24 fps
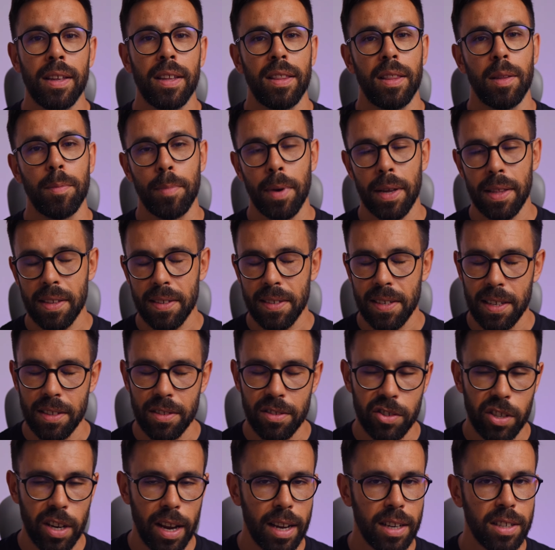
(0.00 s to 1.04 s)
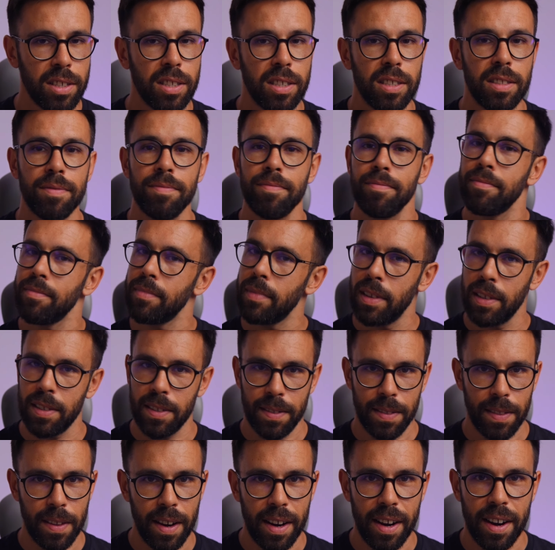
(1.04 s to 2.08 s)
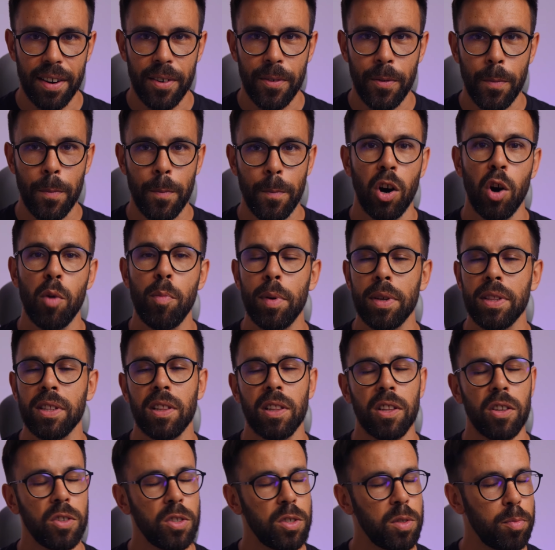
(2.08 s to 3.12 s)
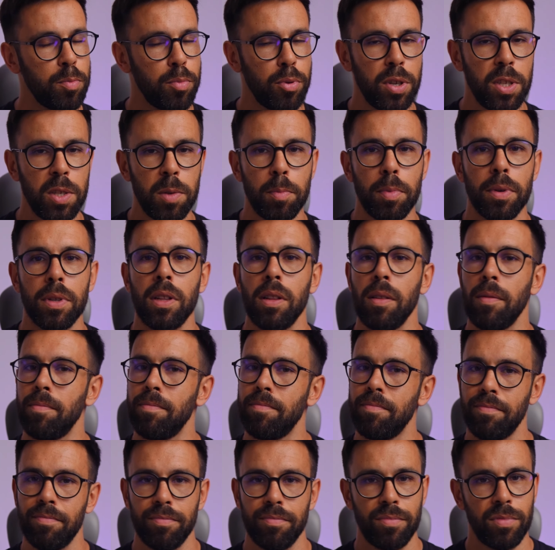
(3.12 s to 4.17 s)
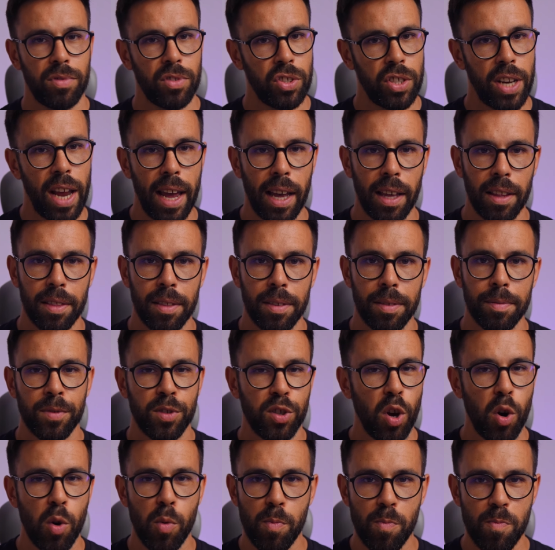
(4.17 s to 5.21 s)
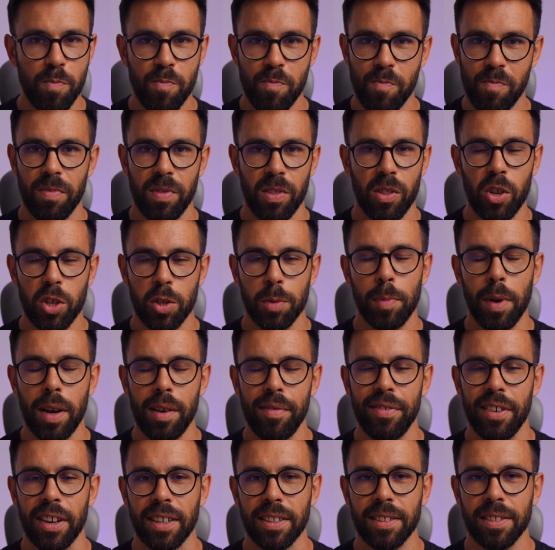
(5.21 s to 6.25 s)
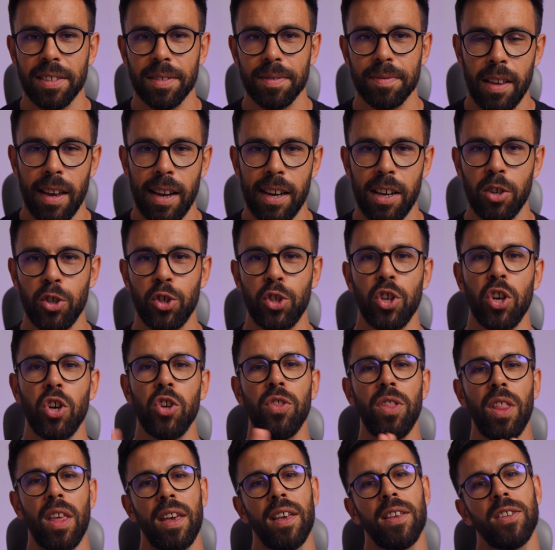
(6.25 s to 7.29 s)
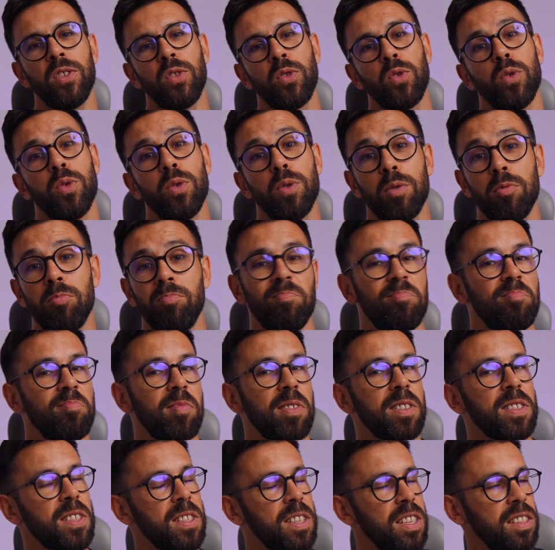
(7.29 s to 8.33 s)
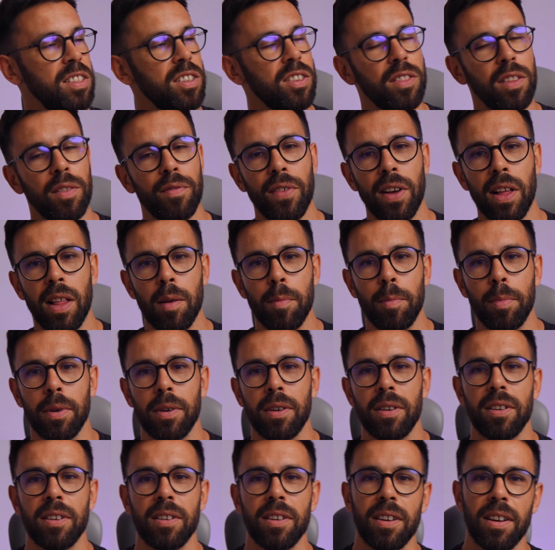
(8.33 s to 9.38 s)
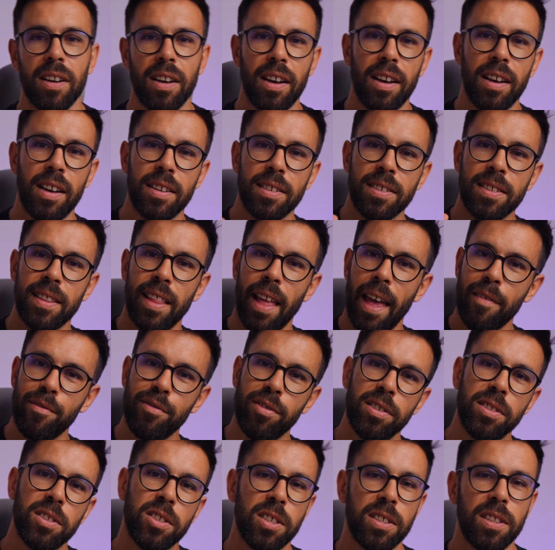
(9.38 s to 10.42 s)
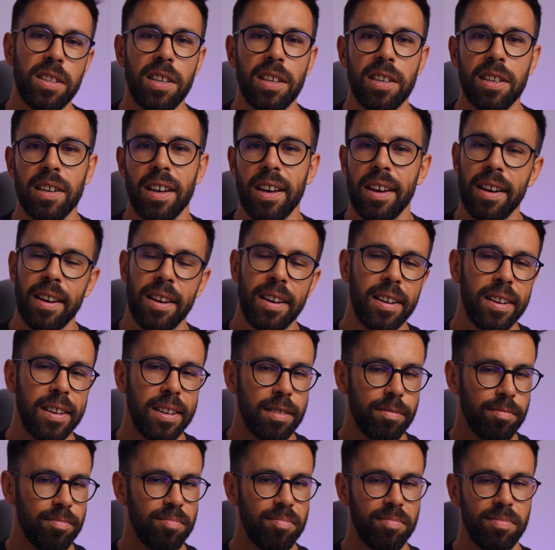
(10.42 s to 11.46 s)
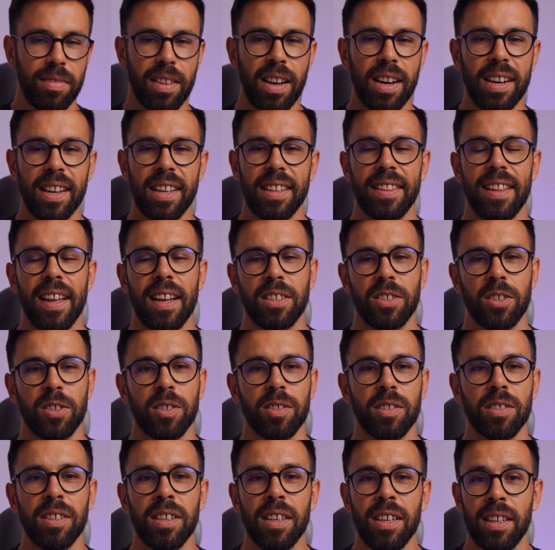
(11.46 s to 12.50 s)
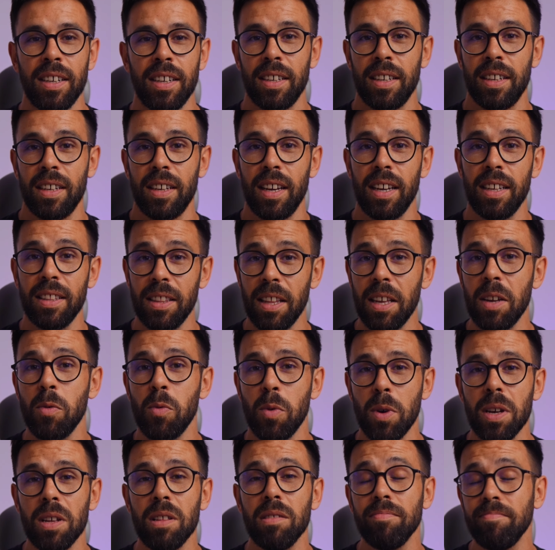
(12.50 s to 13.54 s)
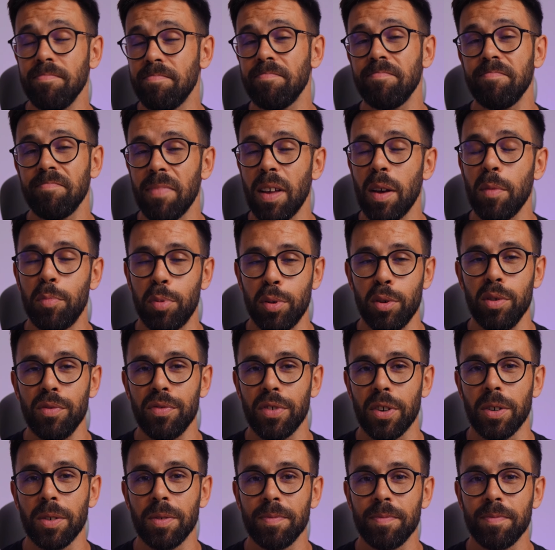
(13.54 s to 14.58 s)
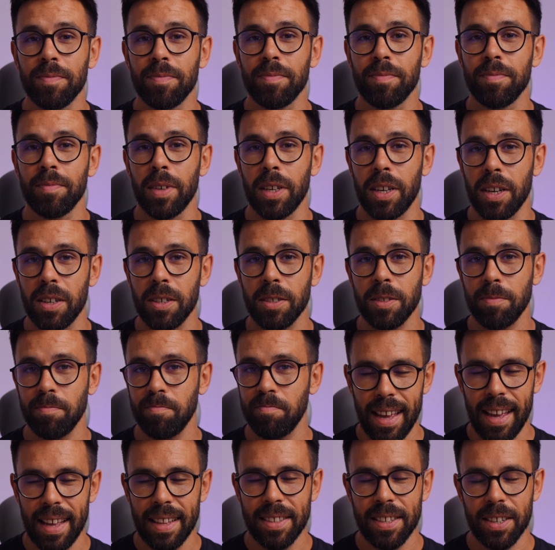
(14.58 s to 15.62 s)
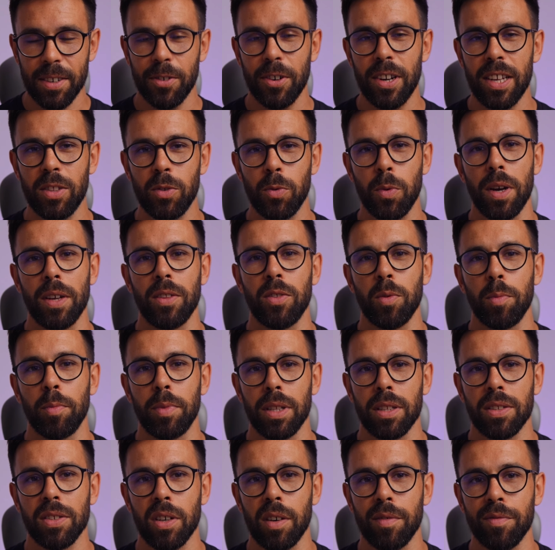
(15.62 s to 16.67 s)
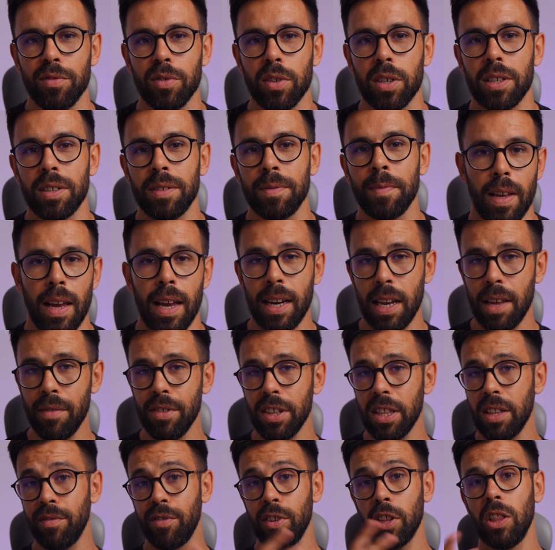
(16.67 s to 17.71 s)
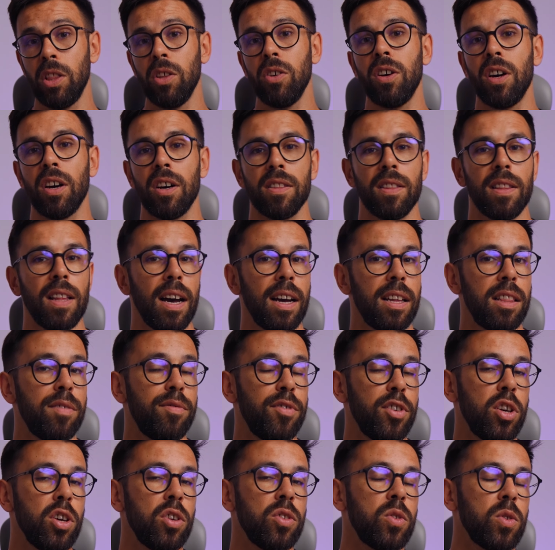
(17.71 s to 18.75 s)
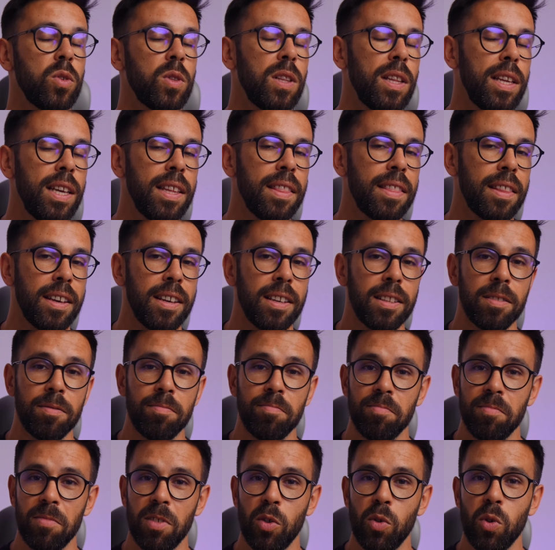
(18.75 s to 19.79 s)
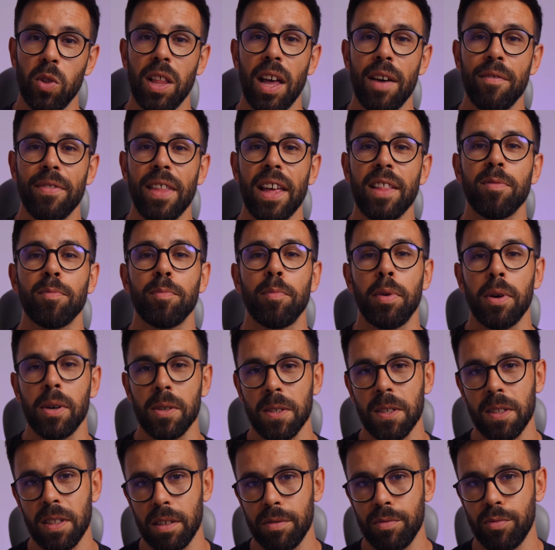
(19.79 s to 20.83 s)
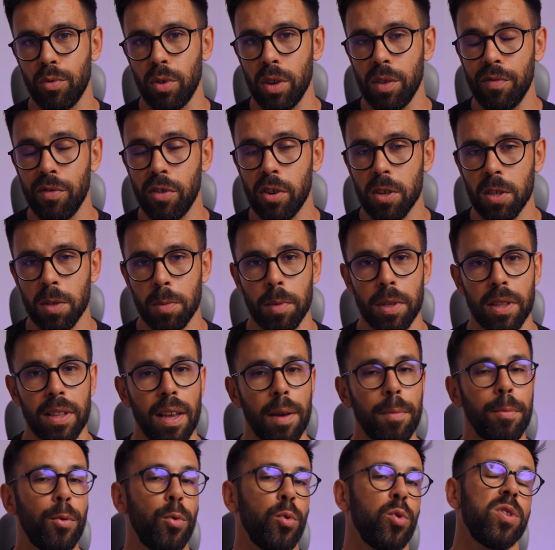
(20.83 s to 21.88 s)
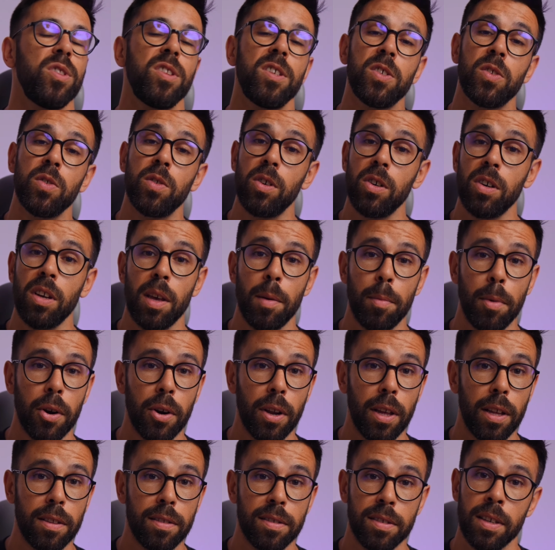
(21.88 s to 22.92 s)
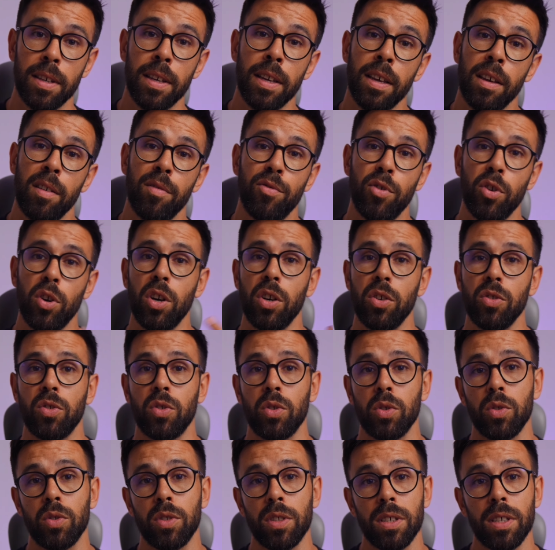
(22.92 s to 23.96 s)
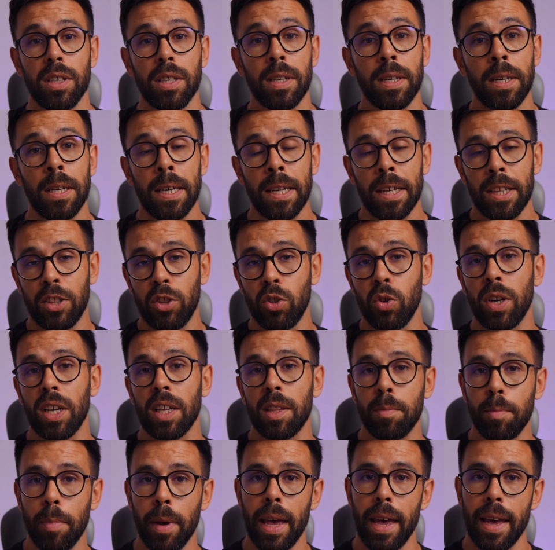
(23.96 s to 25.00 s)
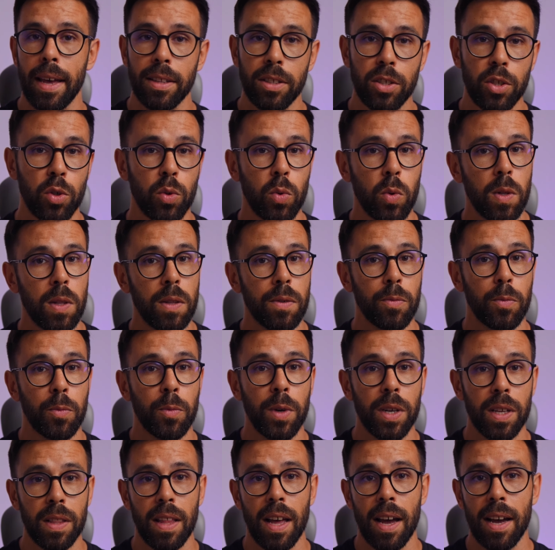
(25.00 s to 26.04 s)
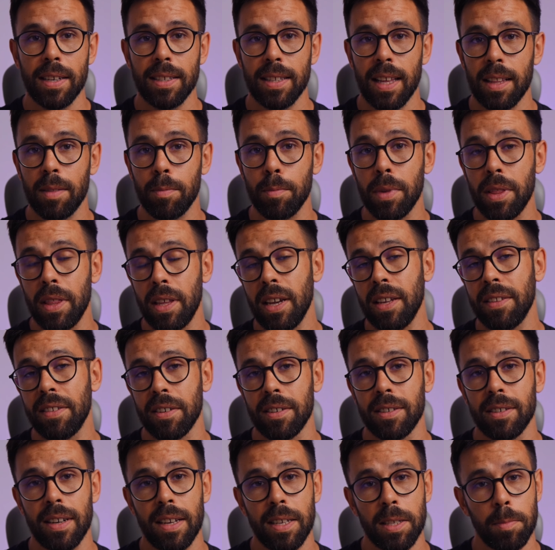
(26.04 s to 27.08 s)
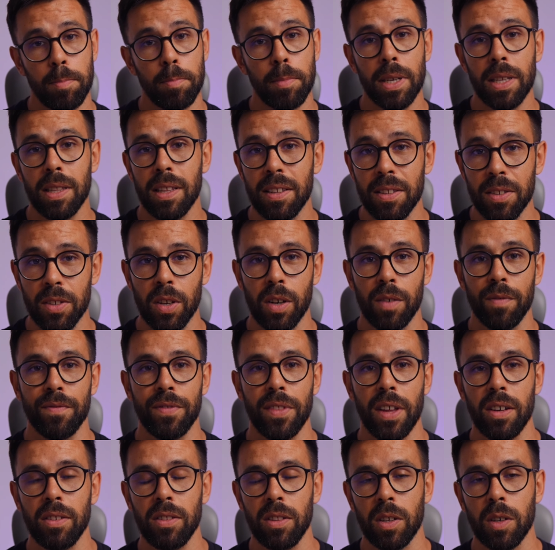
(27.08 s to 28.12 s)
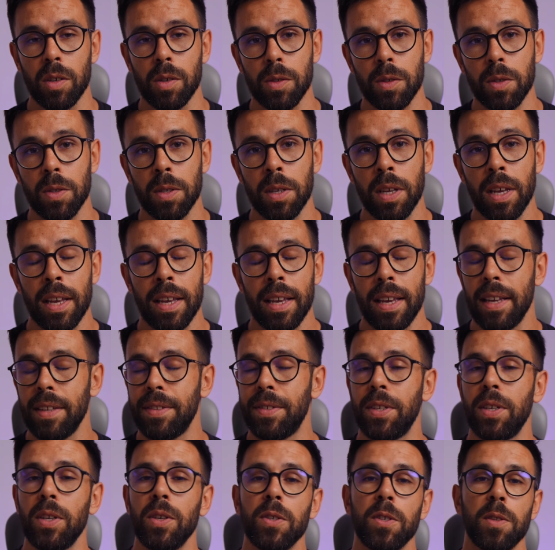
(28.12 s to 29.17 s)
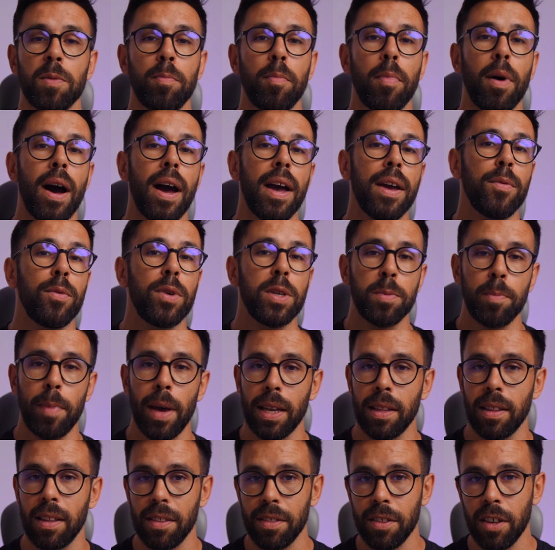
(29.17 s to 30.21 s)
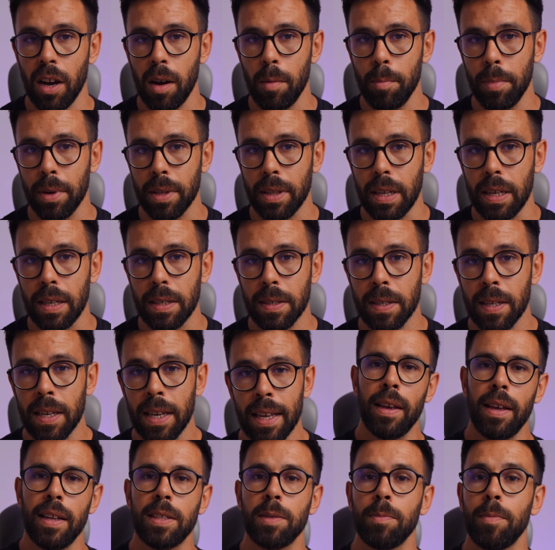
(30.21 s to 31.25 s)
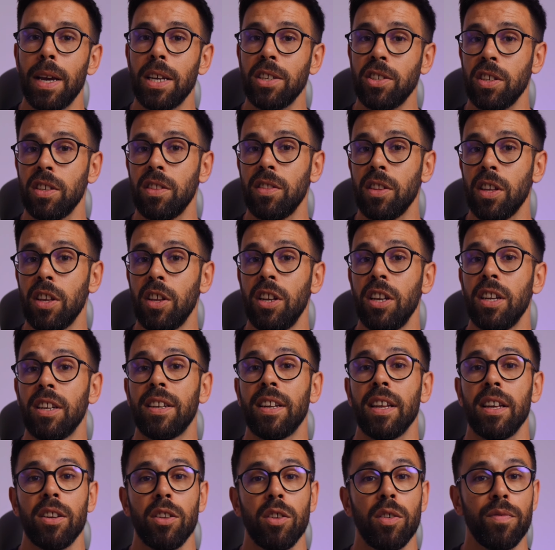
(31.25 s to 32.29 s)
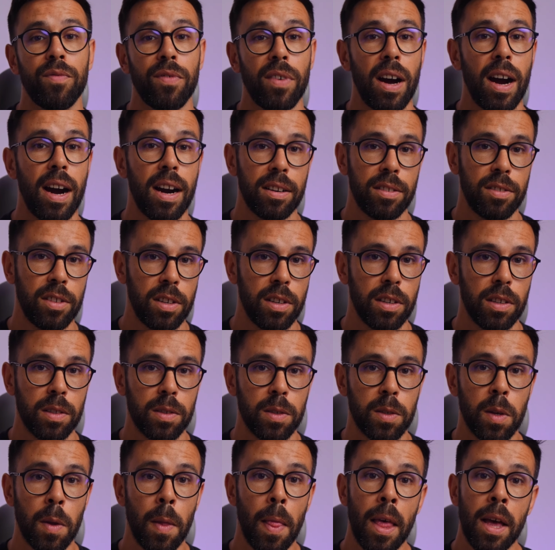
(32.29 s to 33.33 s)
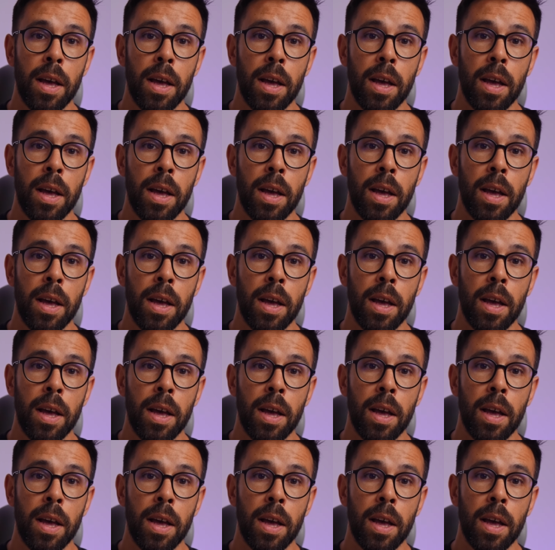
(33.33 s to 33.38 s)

Dependency injection is there. Open-close principle checked. So looks perfect. And you show this to senior developer, staff engineer, an architecture, and they will approve you because it's a great way to build software. And even if you look online, if you go to LinkedIn, you will have that positive reinforcement. Everyone is talking about it. If you go to the NuGet page, you will realize that MediatR has millions of downloads. It's used by respected companies. It's mentioned in a ton of articles.